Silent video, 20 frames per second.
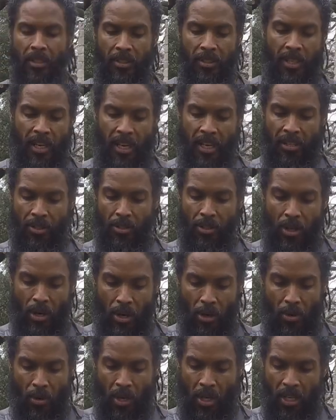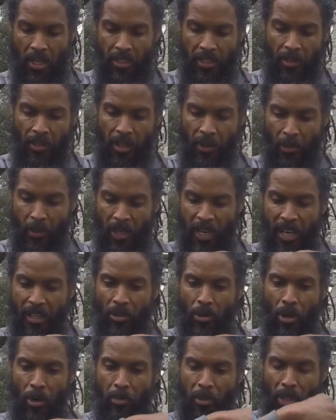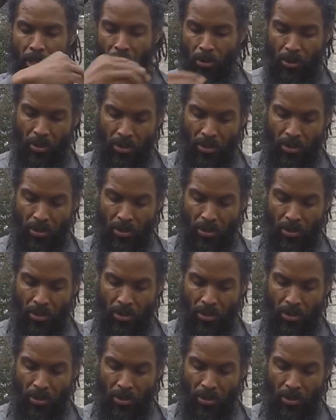Okay, so look, what I normally do